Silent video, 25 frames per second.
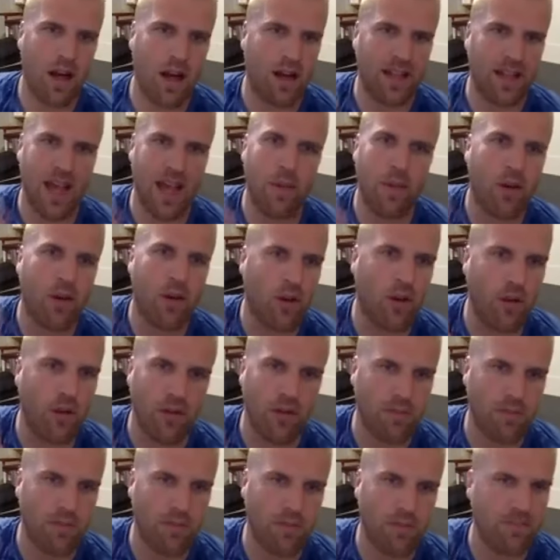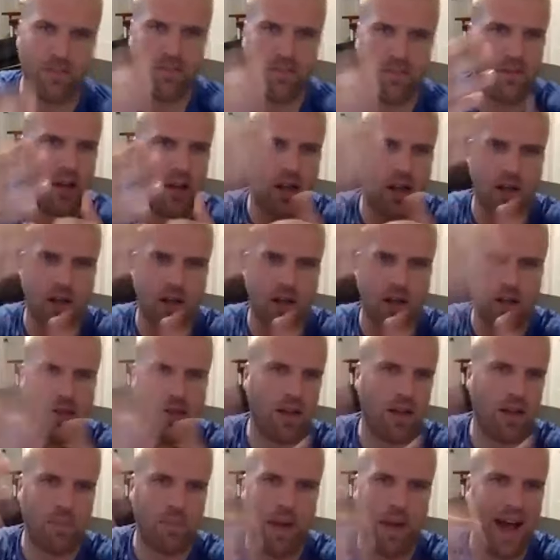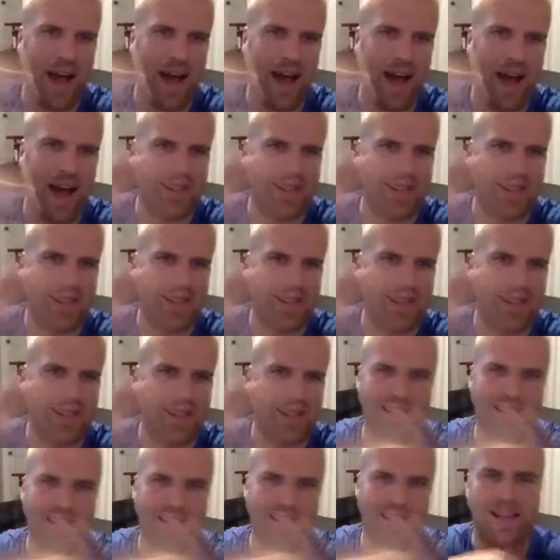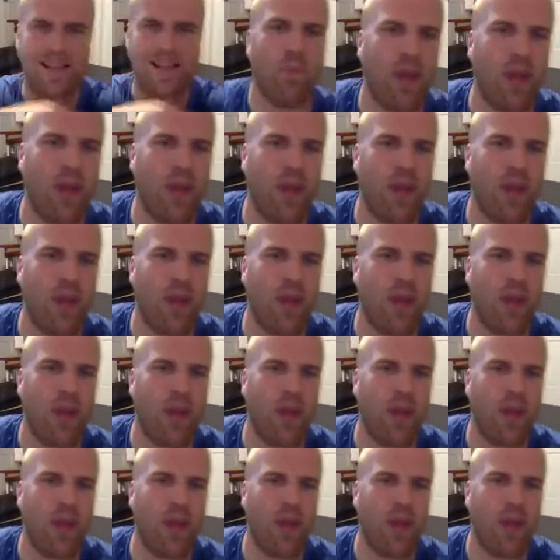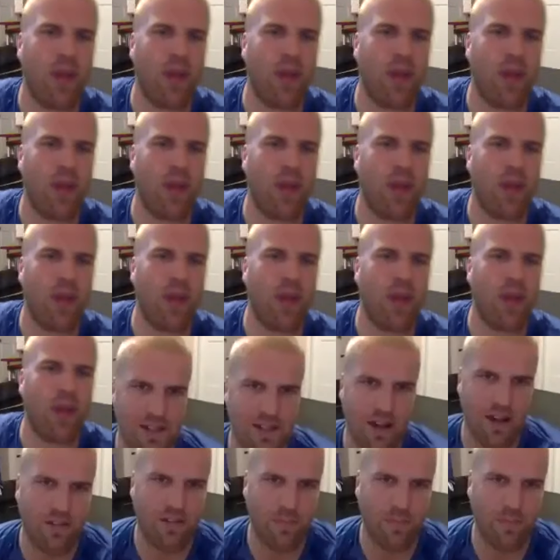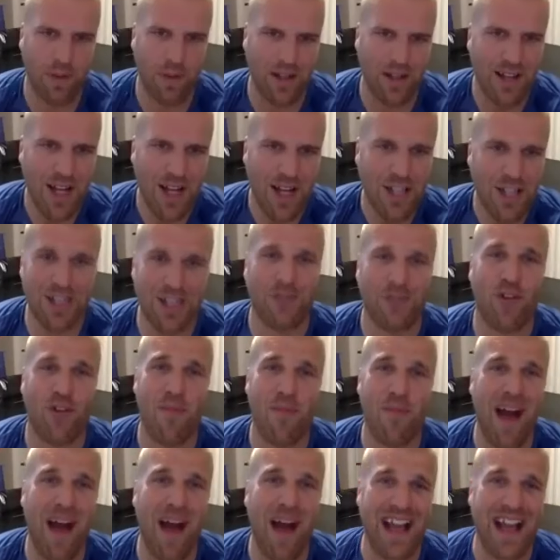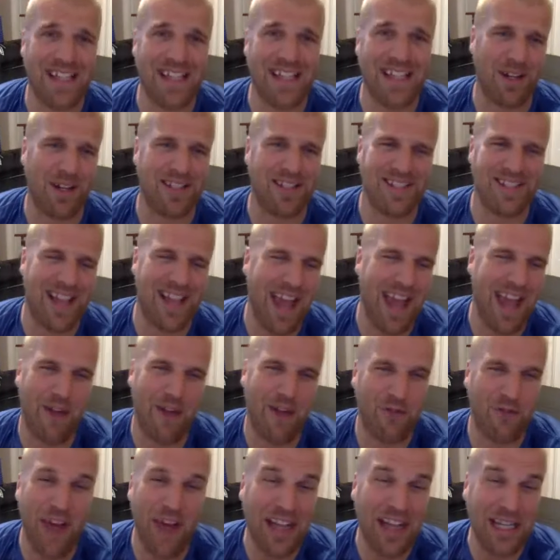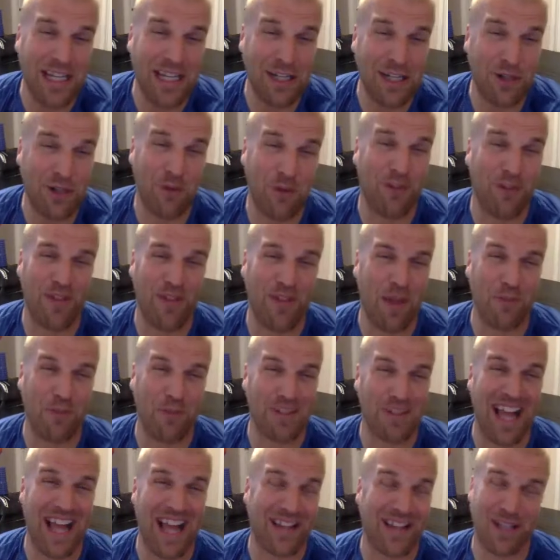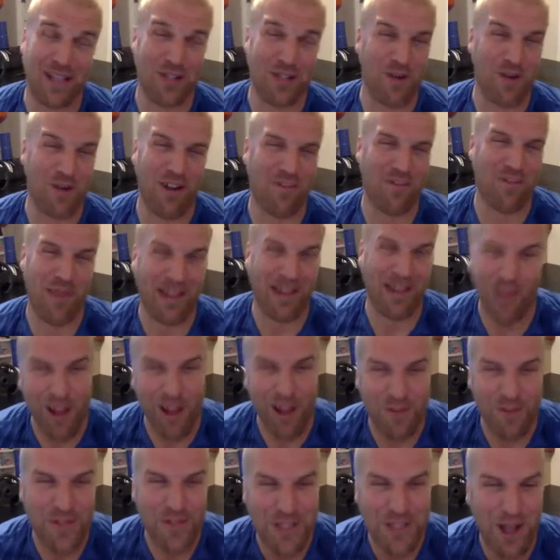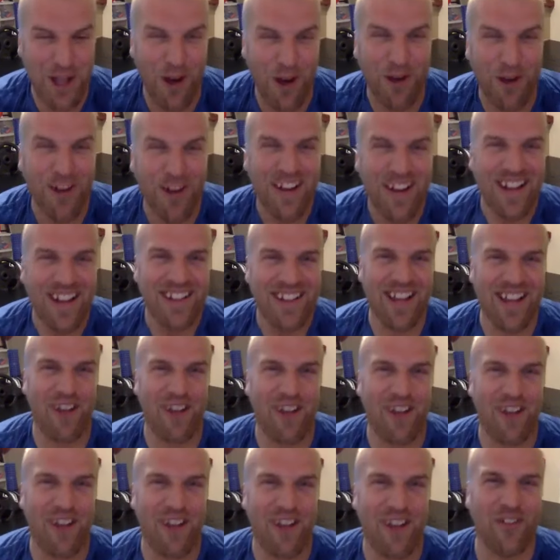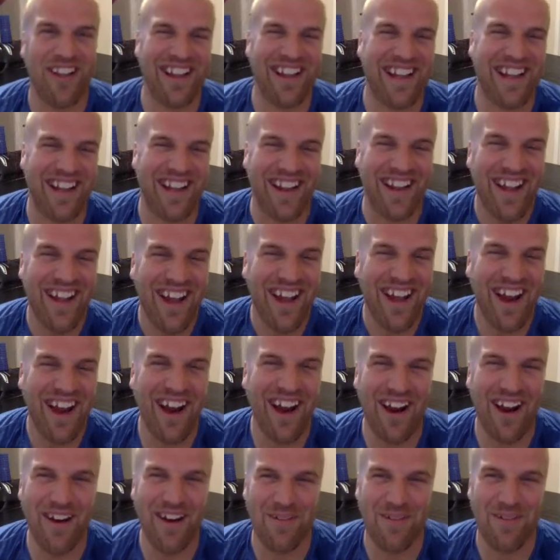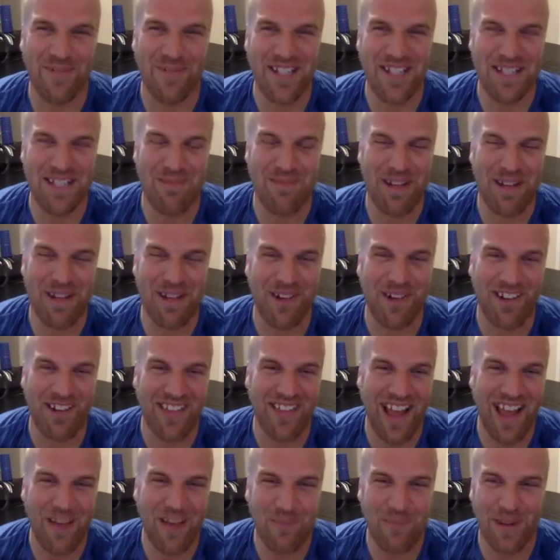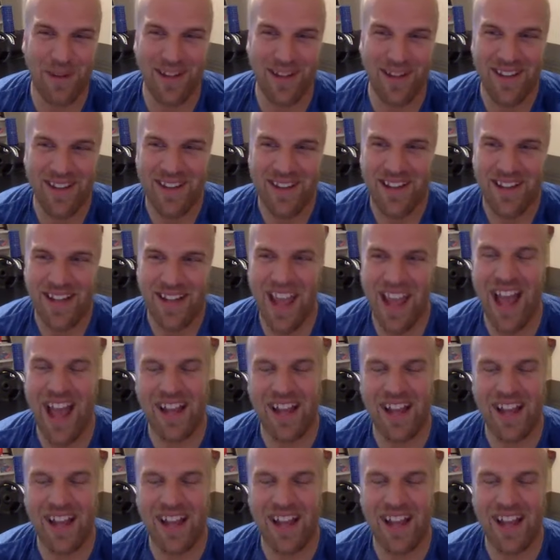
chemical composite that you put on your clothes to like that and stuff. But just from my experience, finding 2 of them was not the joy of my life. So definitely just be aware of that. But yeah, get